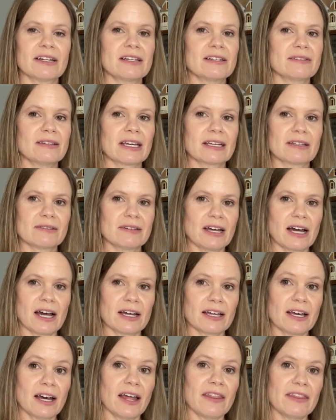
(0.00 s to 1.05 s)
like
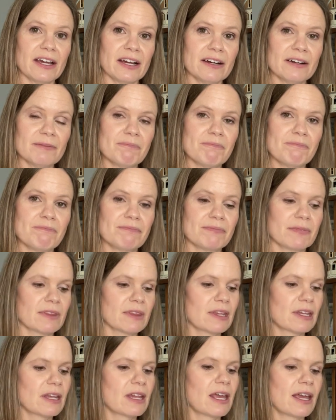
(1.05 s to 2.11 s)
not cut there.
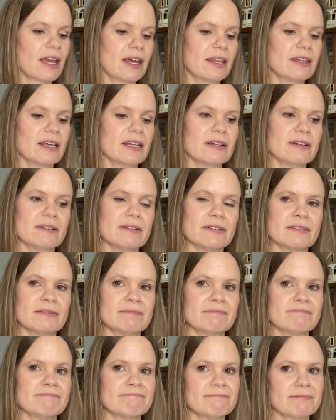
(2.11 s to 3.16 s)
And then
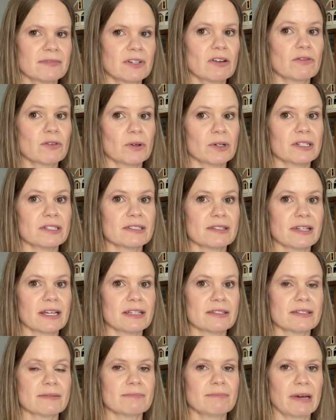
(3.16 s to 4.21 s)
of course
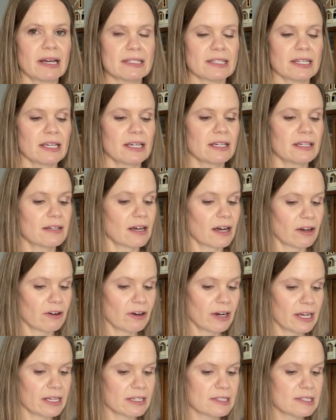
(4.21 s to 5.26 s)
that's messy and not great.